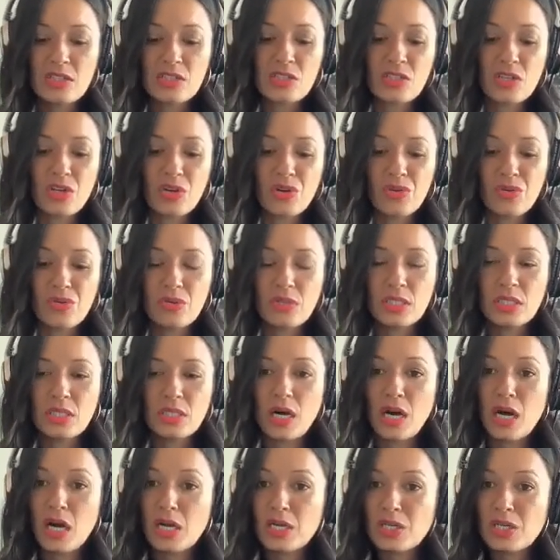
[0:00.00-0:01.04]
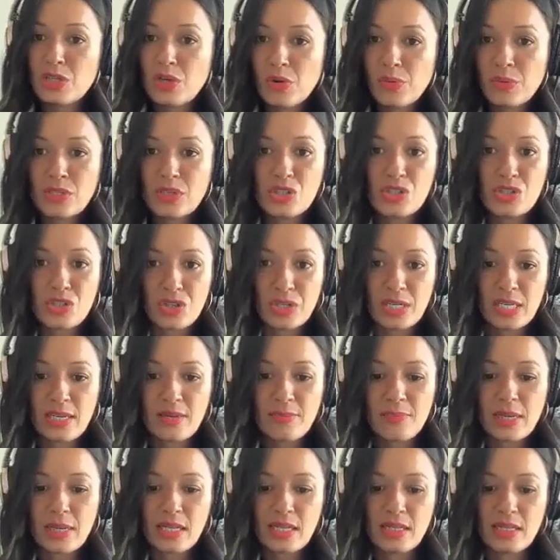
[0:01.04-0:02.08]
So ongoing journey,
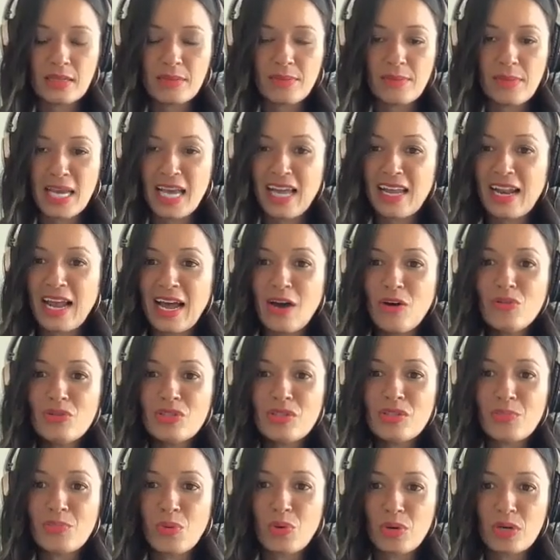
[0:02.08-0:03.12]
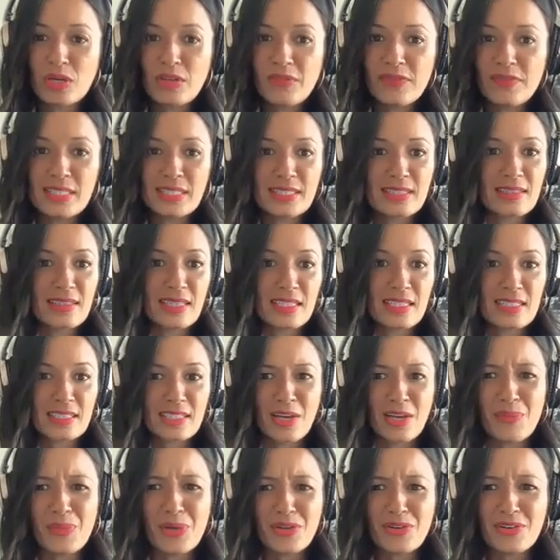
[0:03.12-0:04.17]
but man, how supportive is this
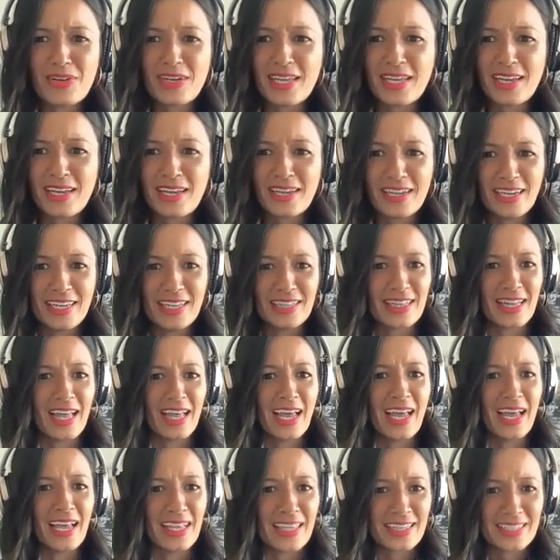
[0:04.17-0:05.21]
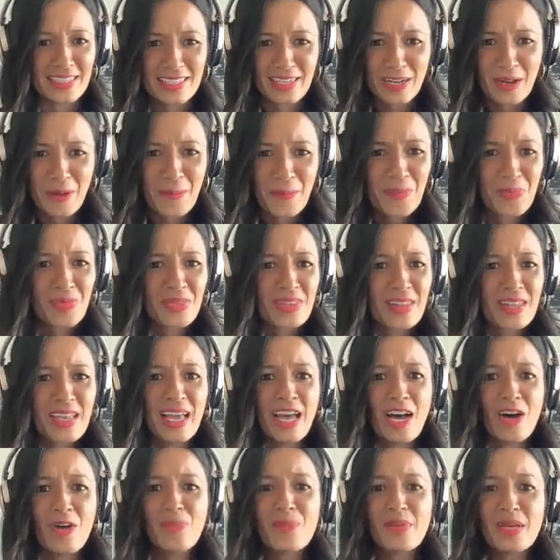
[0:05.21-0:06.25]
community, and like
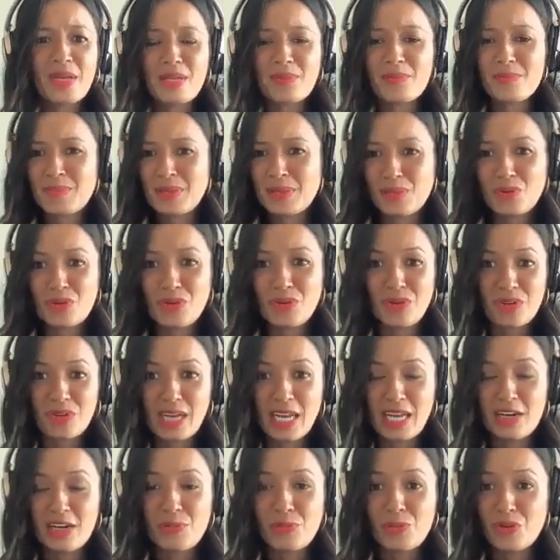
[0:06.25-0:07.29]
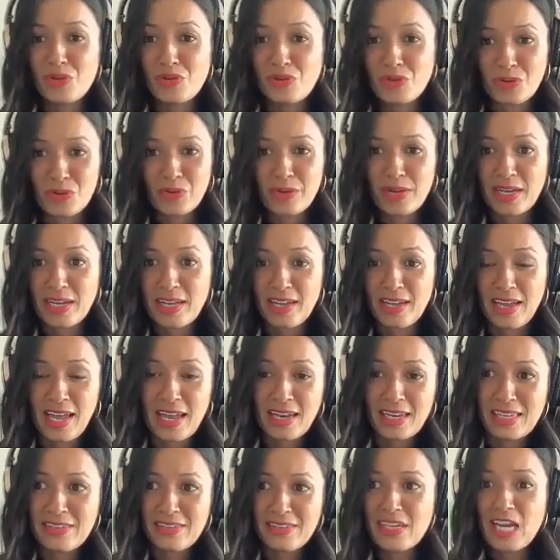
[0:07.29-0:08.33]
helping people kind of move through it,
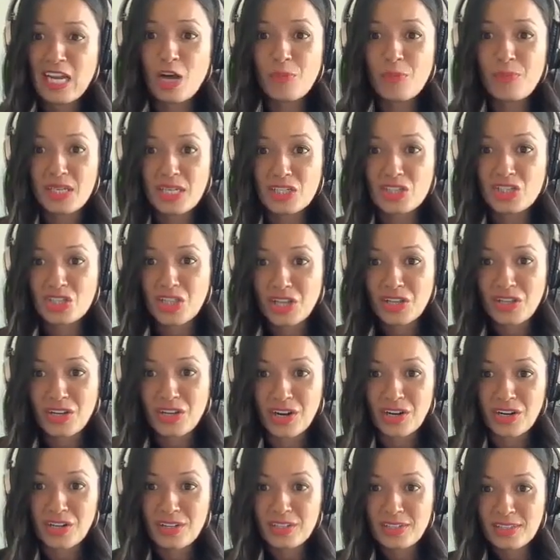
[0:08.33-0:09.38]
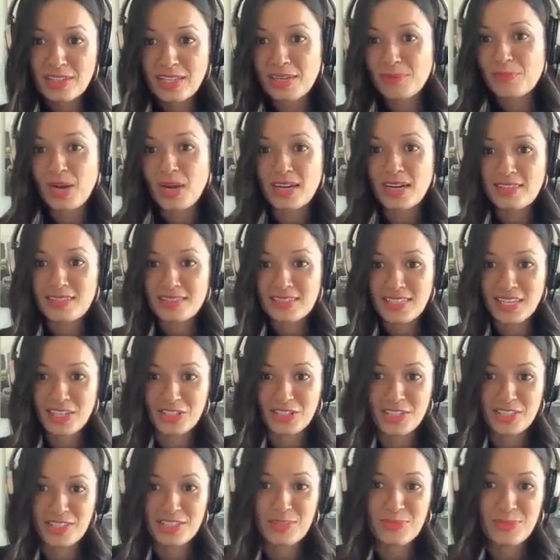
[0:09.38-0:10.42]
and even helping each other like practice
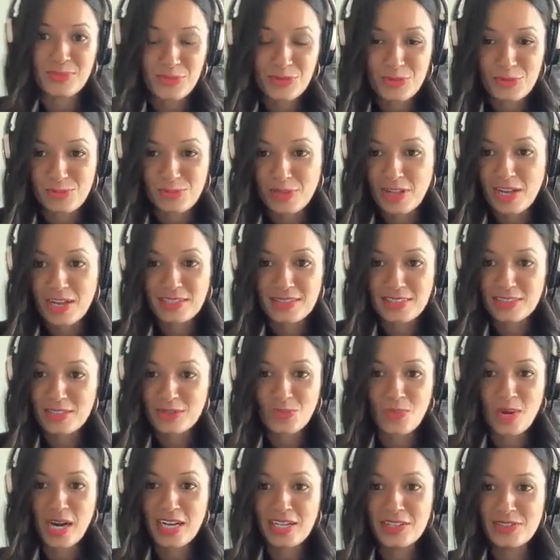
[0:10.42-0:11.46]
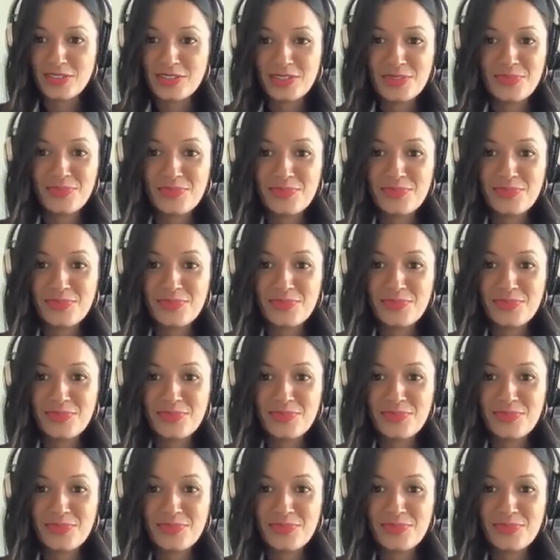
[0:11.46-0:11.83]
sessions and move through blocks. It's wild.